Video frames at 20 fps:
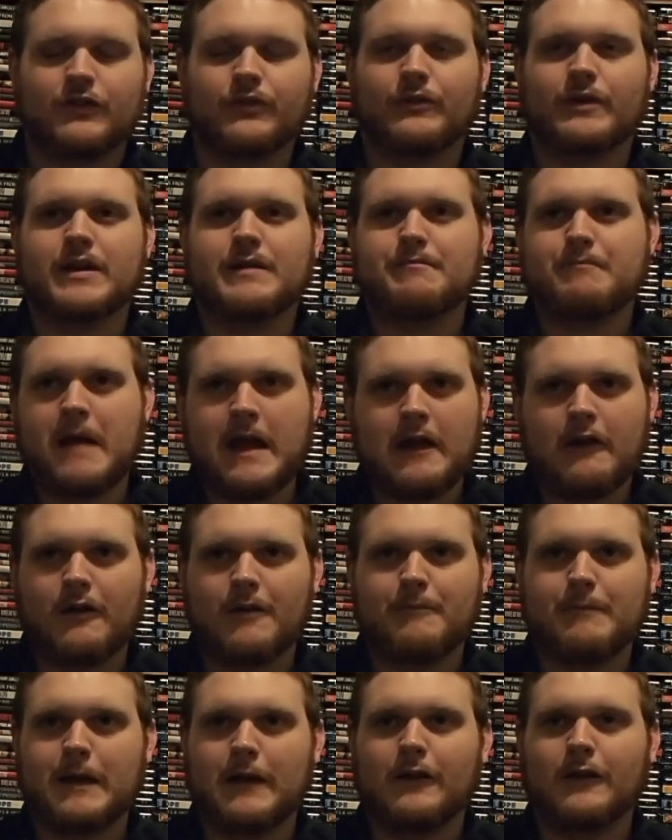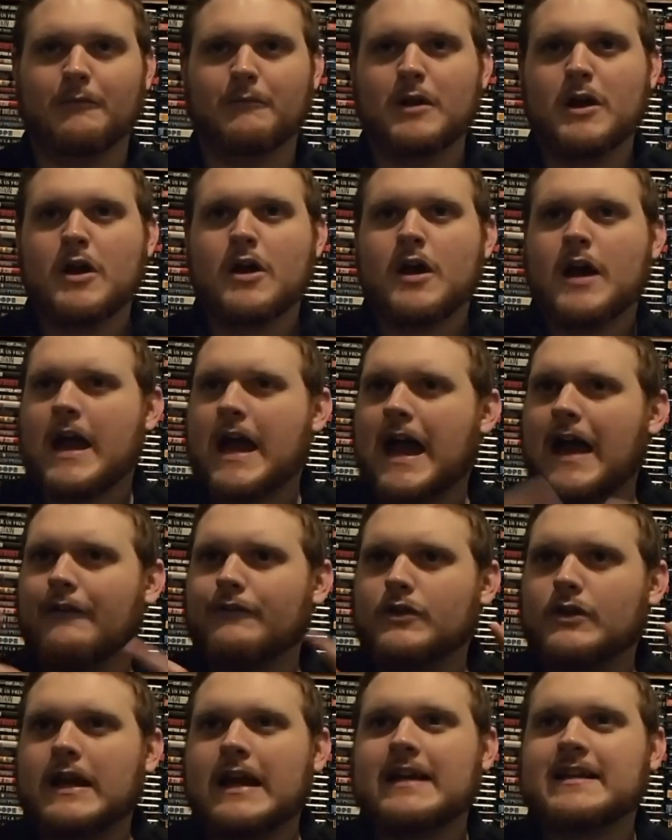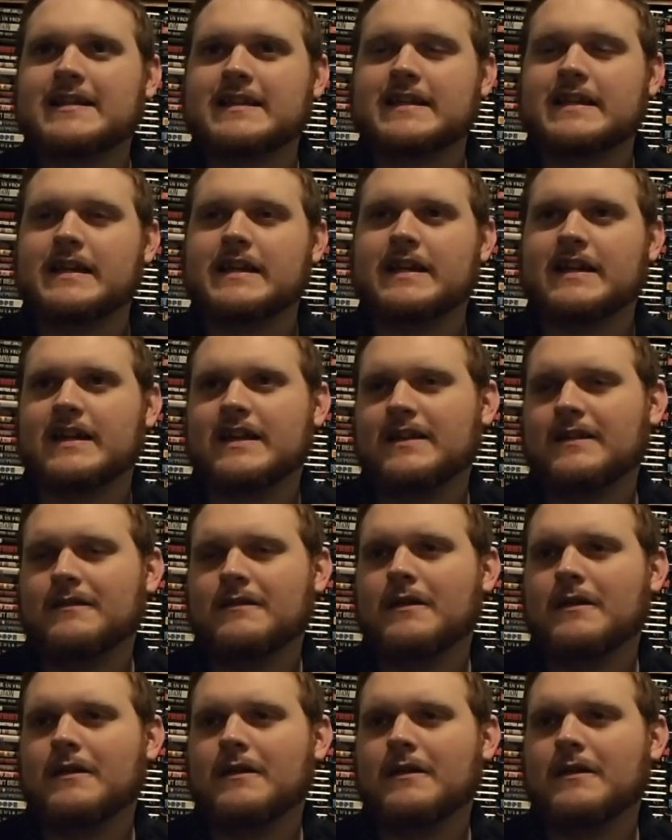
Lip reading: 3 Parabellum. Have you guys seen it?